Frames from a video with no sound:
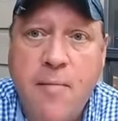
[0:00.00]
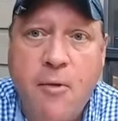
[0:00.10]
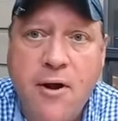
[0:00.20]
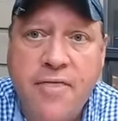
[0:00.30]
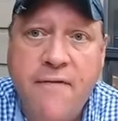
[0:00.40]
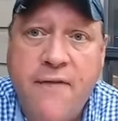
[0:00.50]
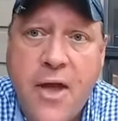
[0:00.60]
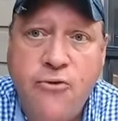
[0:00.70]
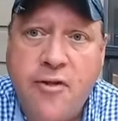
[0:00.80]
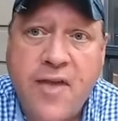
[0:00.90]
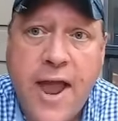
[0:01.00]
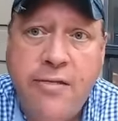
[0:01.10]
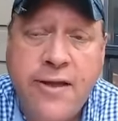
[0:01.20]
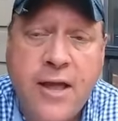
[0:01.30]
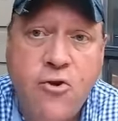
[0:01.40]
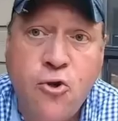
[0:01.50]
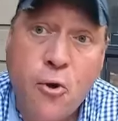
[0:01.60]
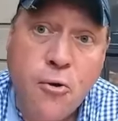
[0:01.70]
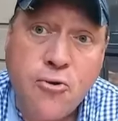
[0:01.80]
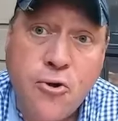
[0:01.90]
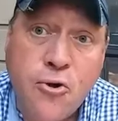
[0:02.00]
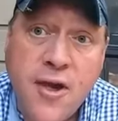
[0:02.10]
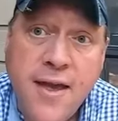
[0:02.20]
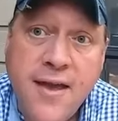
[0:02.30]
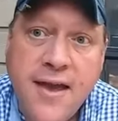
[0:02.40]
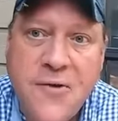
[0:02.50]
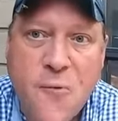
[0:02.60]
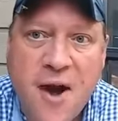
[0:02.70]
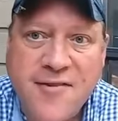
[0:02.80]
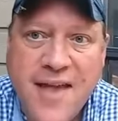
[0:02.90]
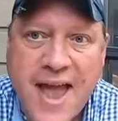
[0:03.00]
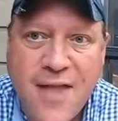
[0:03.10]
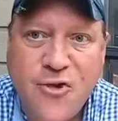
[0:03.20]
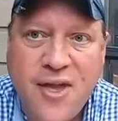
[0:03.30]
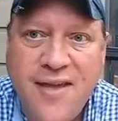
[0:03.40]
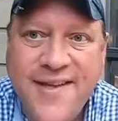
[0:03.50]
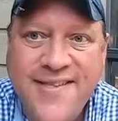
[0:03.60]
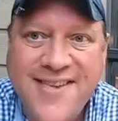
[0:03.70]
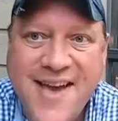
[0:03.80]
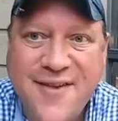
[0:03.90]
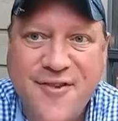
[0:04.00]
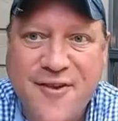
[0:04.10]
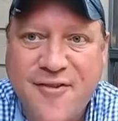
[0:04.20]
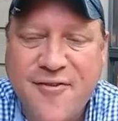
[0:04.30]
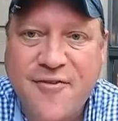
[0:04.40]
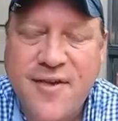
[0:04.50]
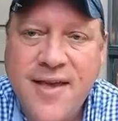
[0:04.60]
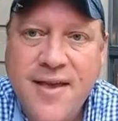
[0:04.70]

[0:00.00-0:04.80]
Mark the Evangelist Anglican Church in Waxahachie, Texas.